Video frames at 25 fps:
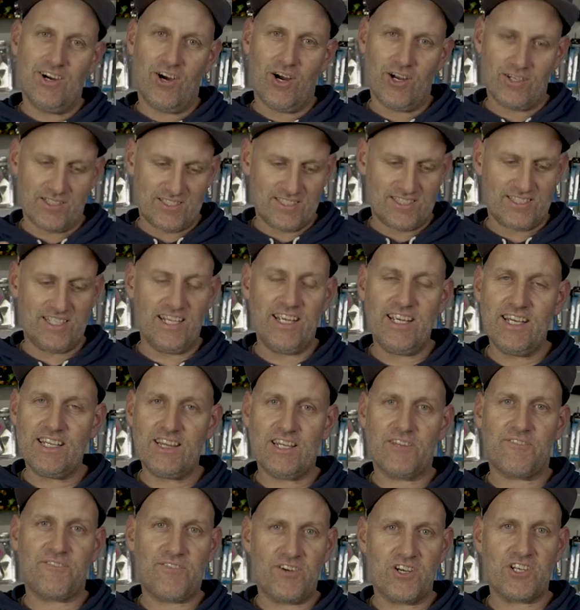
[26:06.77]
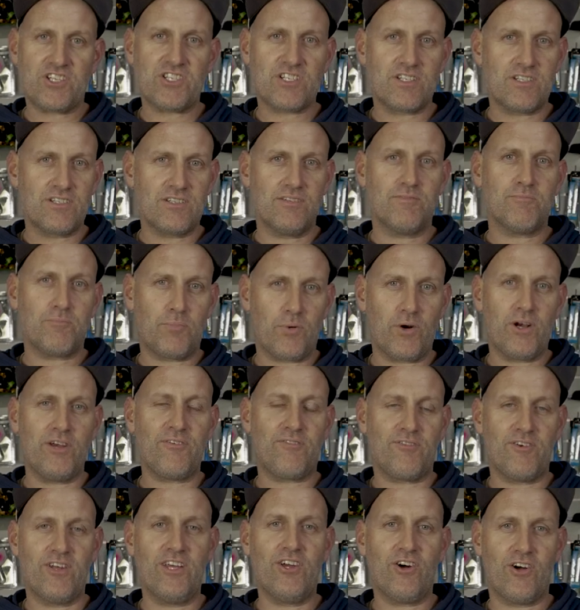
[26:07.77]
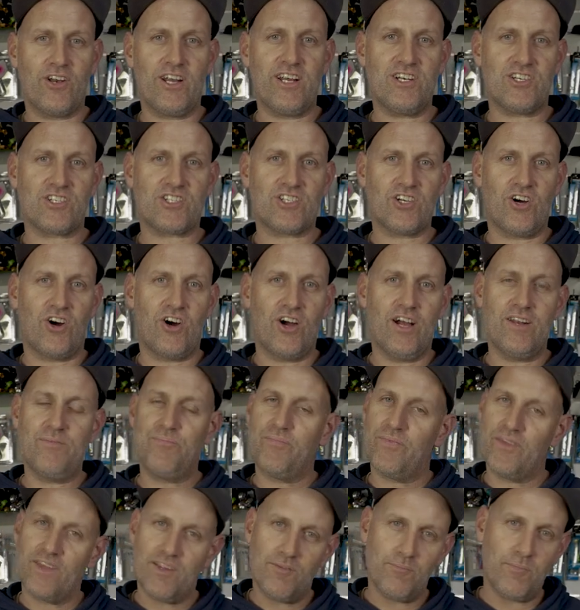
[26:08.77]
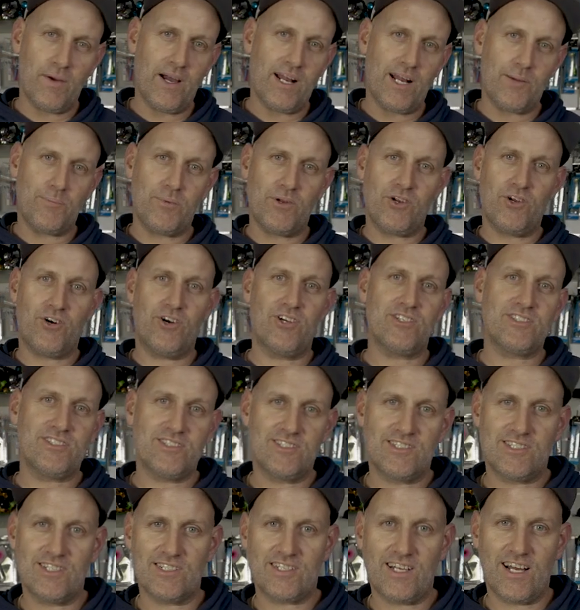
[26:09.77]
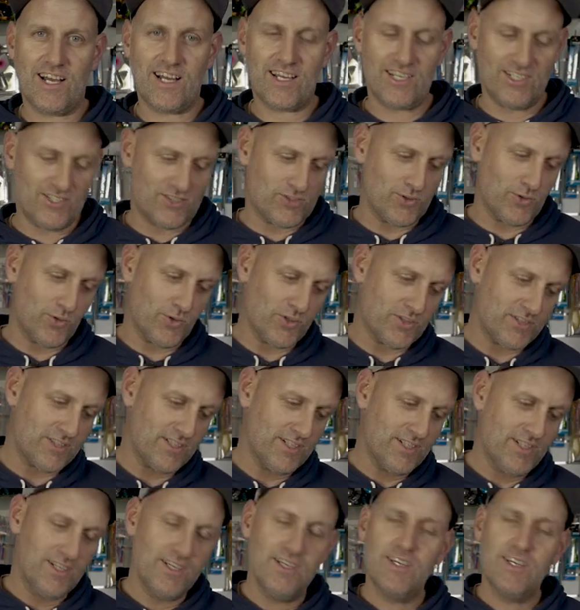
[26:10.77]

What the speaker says: I seared the fish briefly on each side, made up a nice tataki sauce,